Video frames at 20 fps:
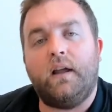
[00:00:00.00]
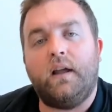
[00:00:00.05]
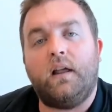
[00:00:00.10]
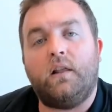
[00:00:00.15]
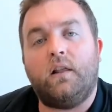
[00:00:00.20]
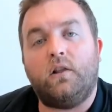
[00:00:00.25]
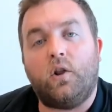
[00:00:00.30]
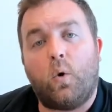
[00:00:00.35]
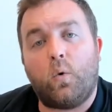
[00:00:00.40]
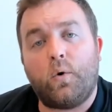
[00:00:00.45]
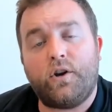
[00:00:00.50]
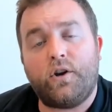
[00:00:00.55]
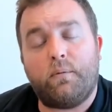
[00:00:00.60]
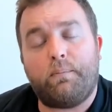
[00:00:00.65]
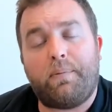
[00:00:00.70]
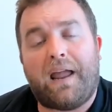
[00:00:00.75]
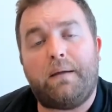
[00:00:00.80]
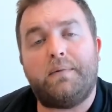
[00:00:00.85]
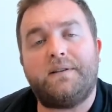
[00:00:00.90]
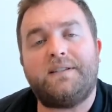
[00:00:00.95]
lower your
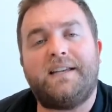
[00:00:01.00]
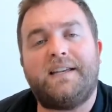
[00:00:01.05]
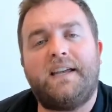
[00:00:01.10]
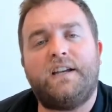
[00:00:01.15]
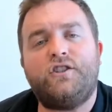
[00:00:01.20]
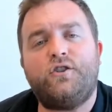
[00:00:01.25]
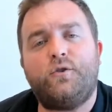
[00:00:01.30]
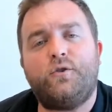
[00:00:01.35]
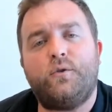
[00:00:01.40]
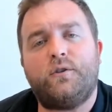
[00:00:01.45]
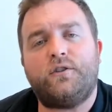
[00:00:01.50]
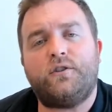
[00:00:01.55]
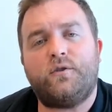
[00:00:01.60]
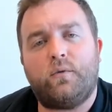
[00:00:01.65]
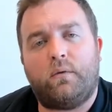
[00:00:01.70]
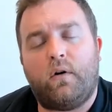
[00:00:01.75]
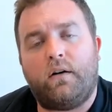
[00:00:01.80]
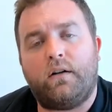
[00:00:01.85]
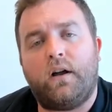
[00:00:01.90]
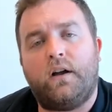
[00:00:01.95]
payments, and get you into
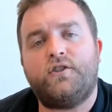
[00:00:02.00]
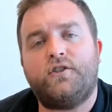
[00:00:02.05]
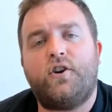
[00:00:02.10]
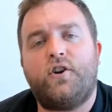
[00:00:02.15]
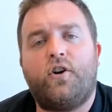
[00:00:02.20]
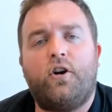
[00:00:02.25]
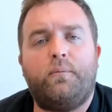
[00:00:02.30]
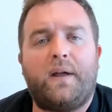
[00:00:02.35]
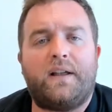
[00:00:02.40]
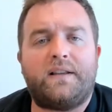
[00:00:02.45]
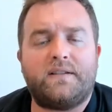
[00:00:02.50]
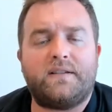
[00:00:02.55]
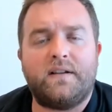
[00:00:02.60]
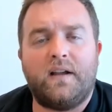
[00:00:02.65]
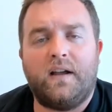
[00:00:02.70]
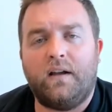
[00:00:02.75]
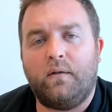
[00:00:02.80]
a term that's